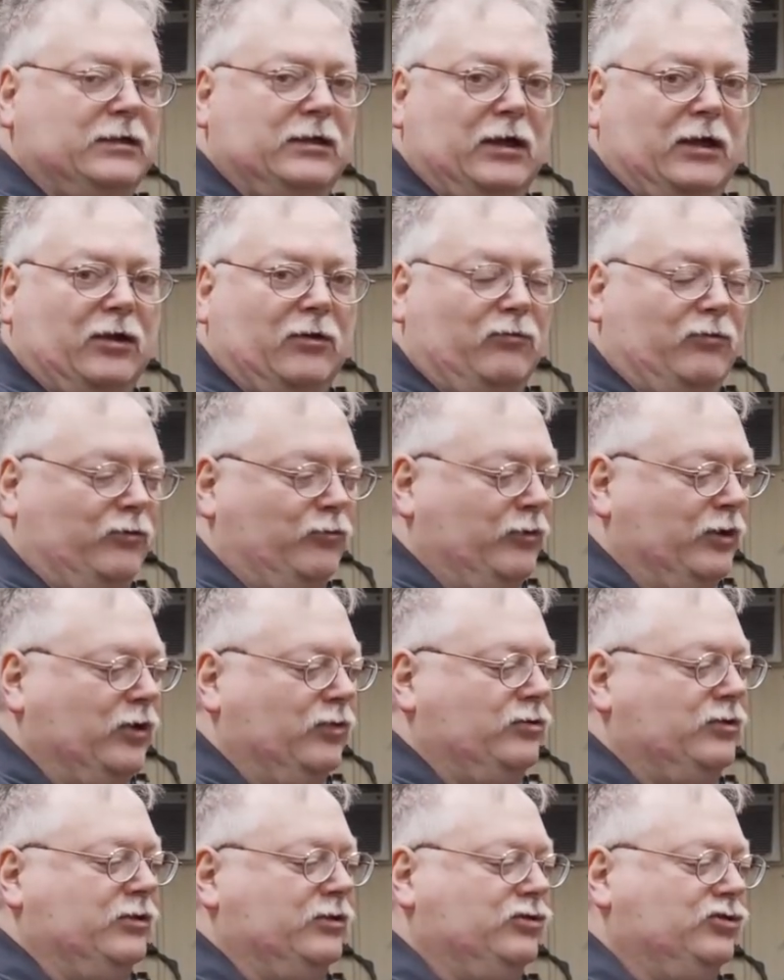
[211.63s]
when we go
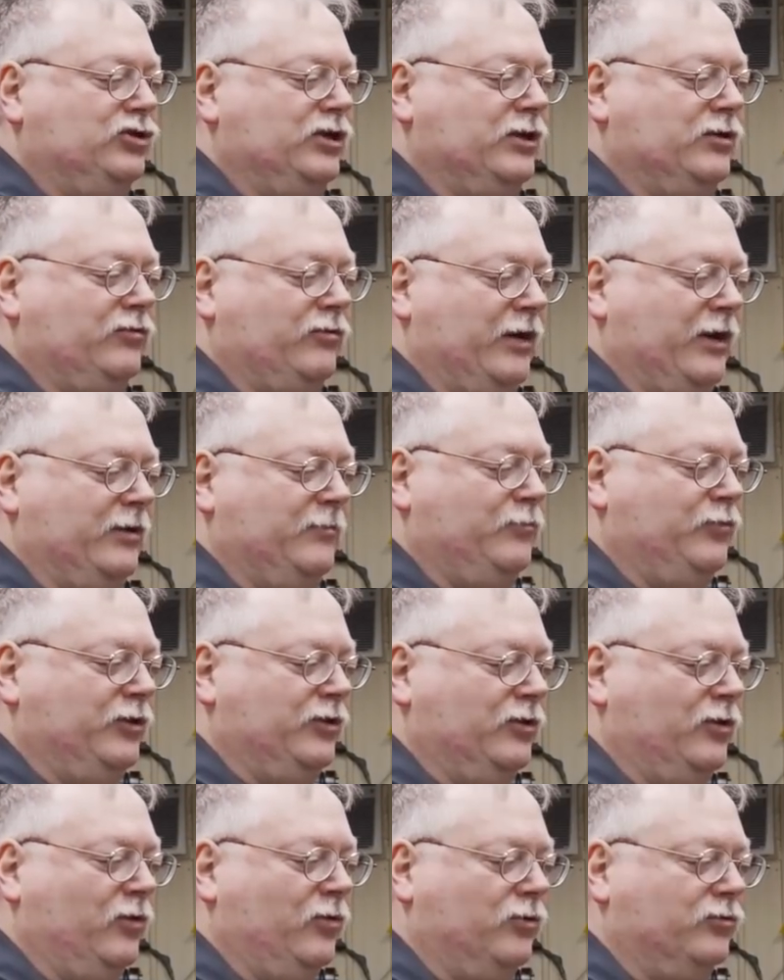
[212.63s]
to the jig grind,
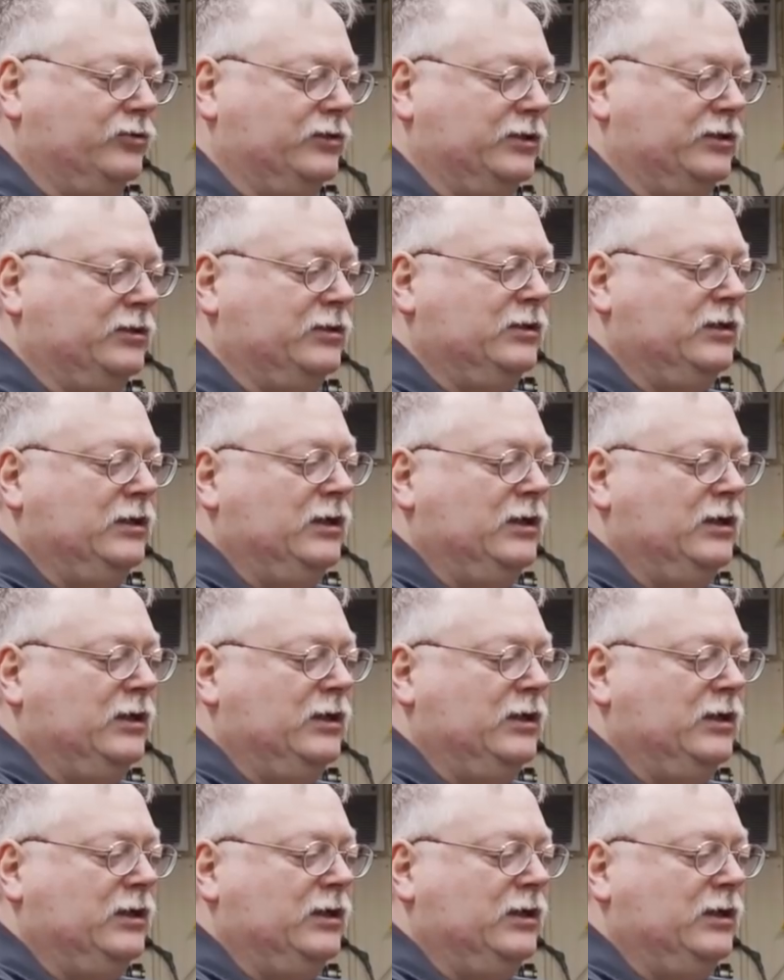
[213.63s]
putting the hose in.